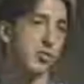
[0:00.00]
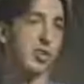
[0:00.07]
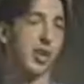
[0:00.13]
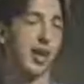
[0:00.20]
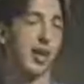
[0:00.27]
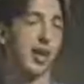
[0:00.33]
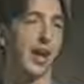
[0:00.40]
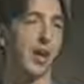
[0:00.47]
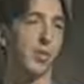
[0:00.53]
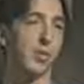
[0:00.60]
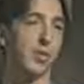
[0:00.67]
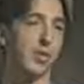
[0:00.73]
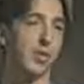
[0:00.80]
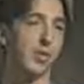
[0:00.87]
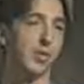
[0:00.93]
that used to hang out
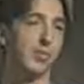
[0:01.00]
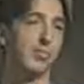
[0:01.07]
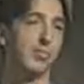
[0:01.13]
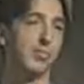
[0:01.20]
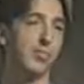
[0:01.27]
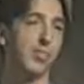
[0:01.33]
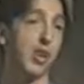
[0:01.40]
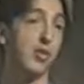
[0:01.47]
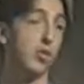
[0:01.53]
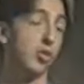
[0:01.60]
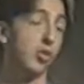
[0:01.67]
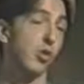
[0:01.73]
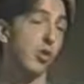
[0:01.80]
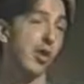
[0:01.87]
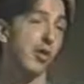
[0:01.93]
with you.
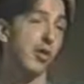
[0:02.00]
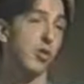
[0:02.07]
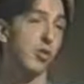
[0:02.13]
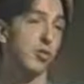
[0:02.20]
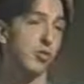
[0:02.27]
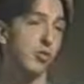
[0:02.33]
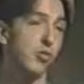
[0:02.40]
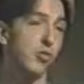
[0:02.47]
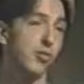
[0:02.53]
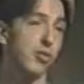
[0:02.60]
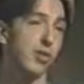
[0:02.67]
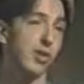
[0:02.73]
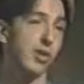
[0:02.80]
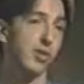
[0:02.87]
Sandra Good, I know, moved